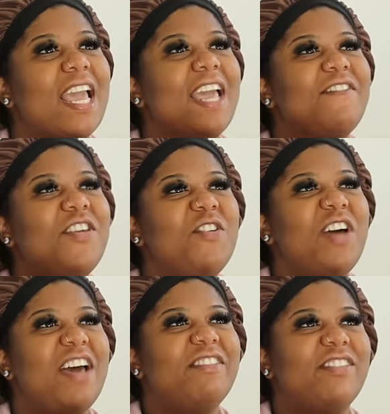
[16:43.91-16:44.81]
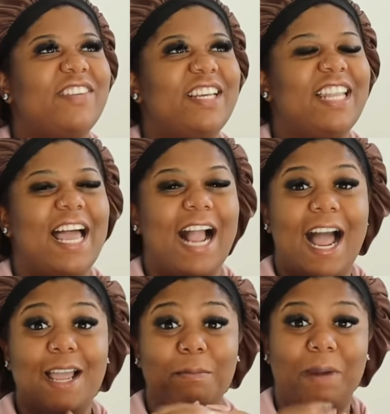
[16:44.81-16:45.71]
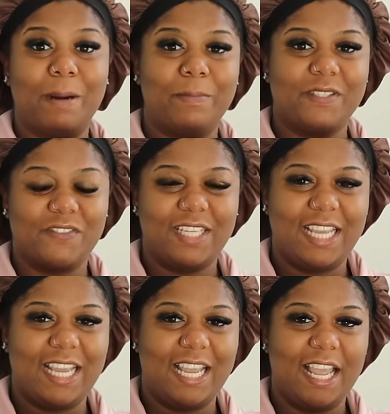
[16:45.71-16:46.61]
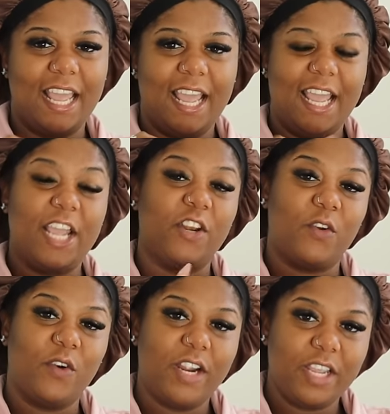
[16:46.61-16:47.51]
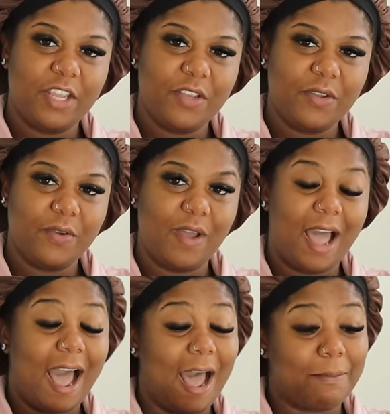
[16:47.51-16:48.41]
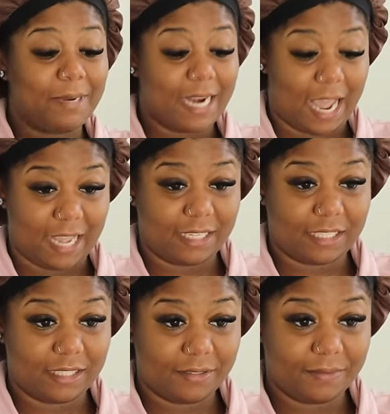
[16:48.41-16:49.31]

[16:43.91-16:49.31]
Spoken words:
If you ever feel like I am purposefully ignoring you, I'm not.